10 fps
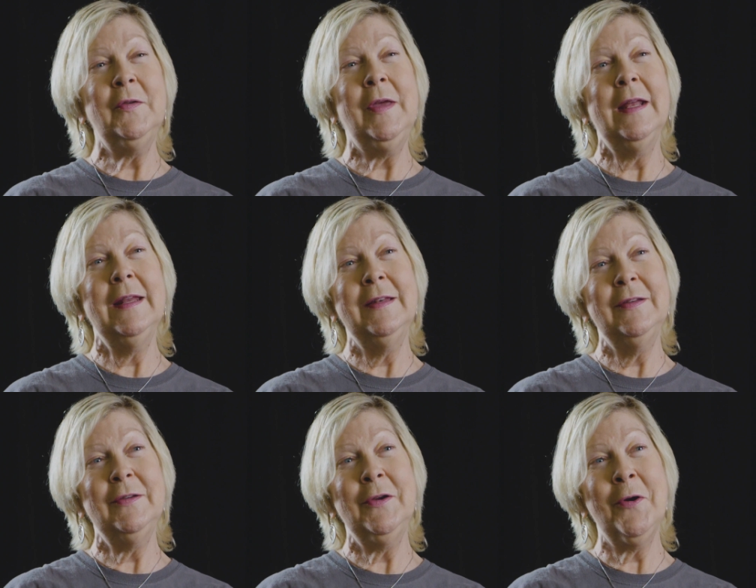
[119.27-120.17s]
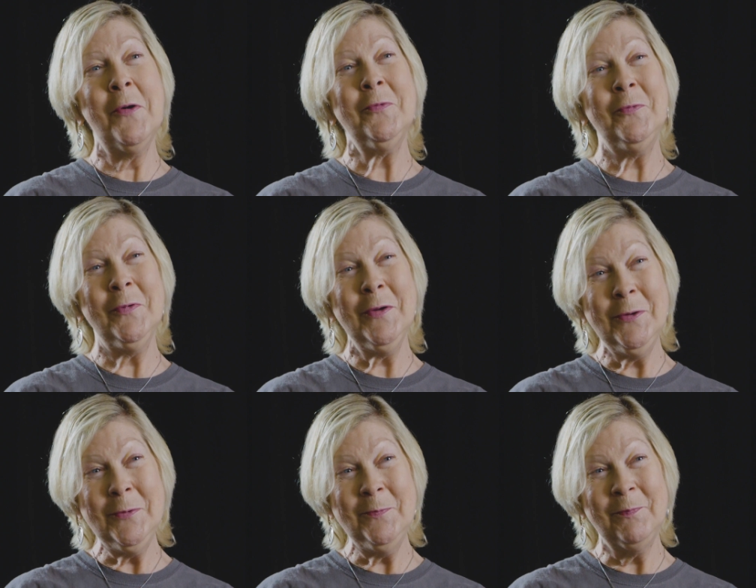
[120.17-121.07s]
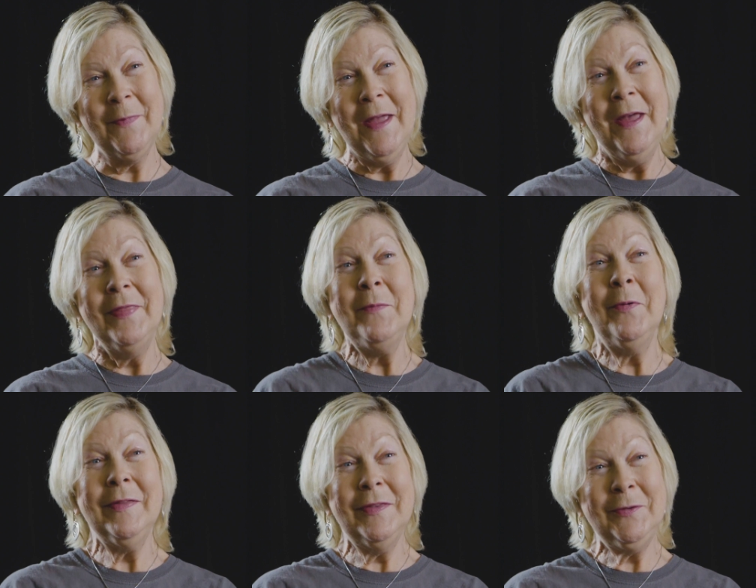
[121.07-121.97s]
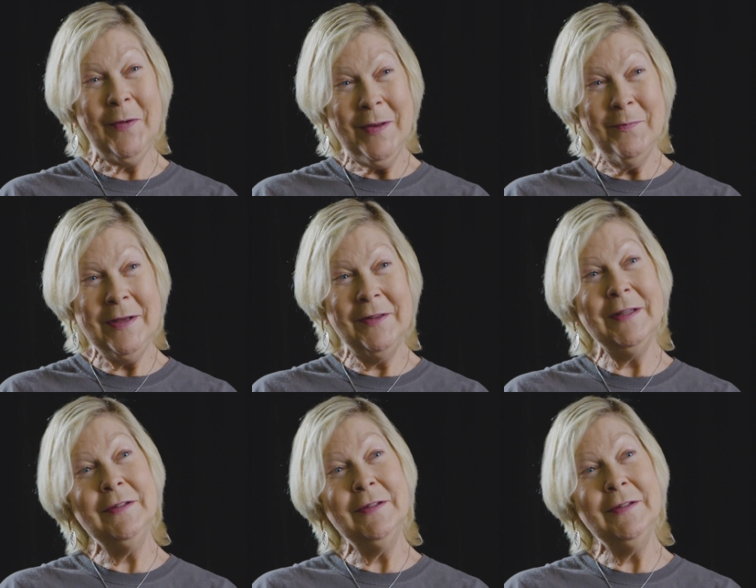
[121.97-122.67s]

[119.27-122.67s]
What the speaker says: you get into your own room, they bring the treadmill